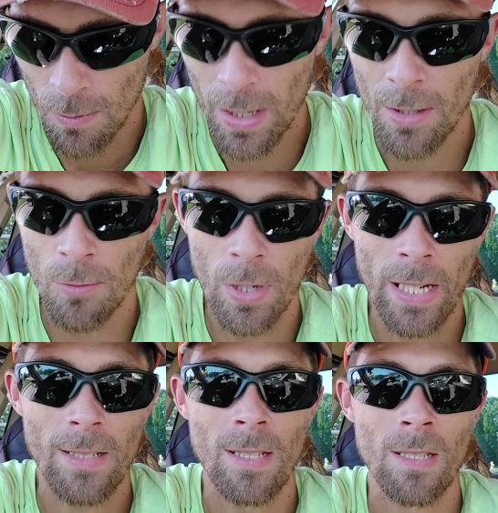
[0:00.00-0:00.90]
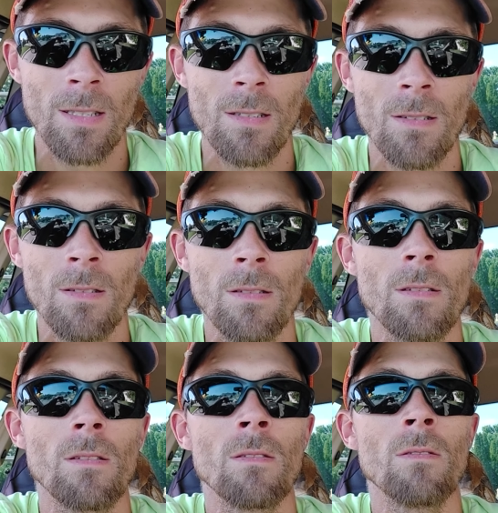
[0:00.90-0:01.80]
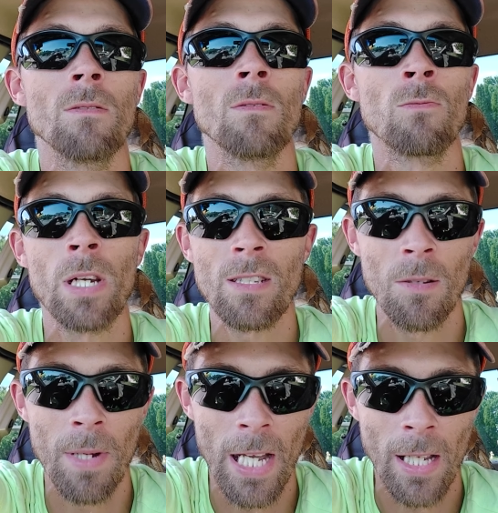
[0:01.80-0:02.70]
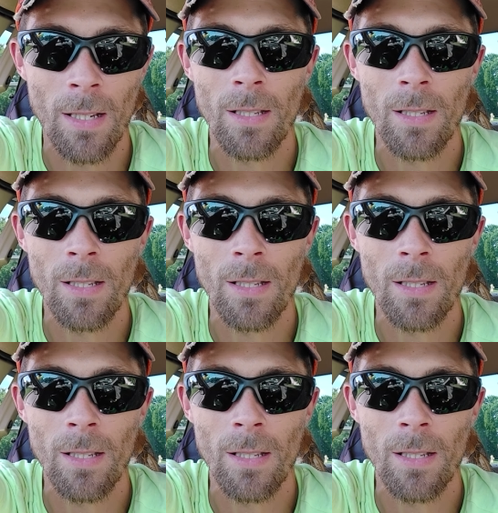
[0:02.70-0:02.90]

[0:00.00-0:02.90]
had to write this resume.